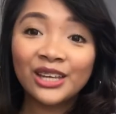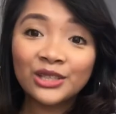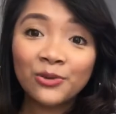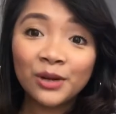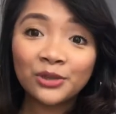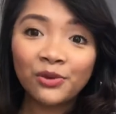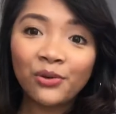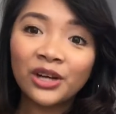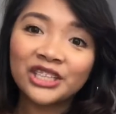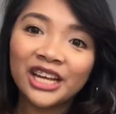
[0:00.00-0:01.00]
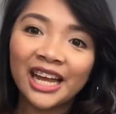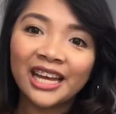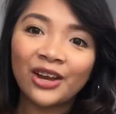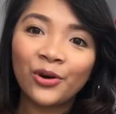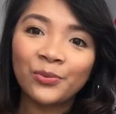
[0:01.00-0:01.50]
you so much for watching,
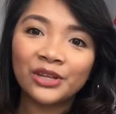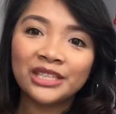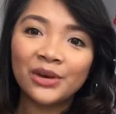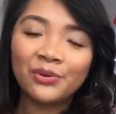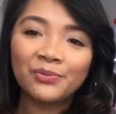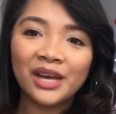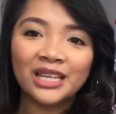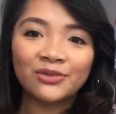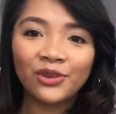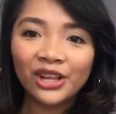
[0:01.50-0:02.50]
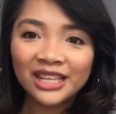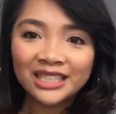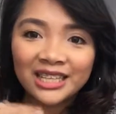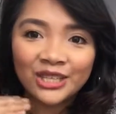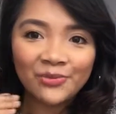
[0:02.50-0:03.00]
and I hope your day will be as
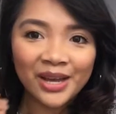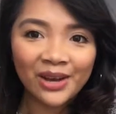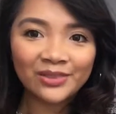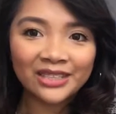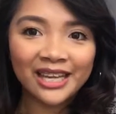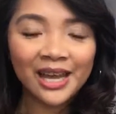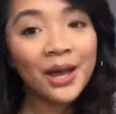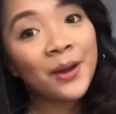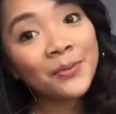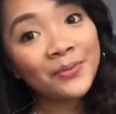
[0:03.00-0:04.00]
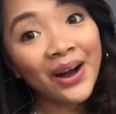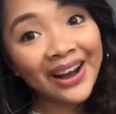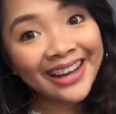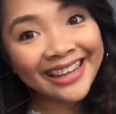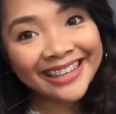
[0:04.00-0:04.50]
flawless as your makeup today.
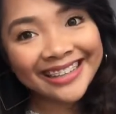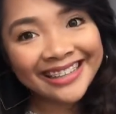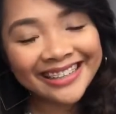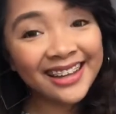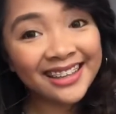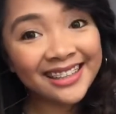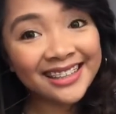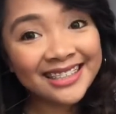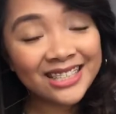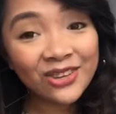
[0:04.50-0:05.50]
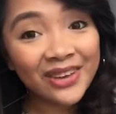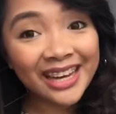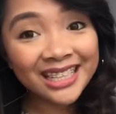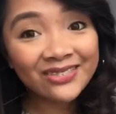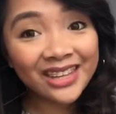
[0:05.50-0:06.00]
Bye! See you in my
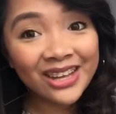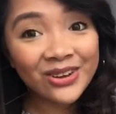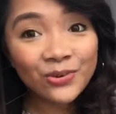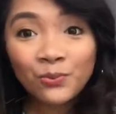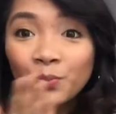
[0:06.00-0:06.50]
next video.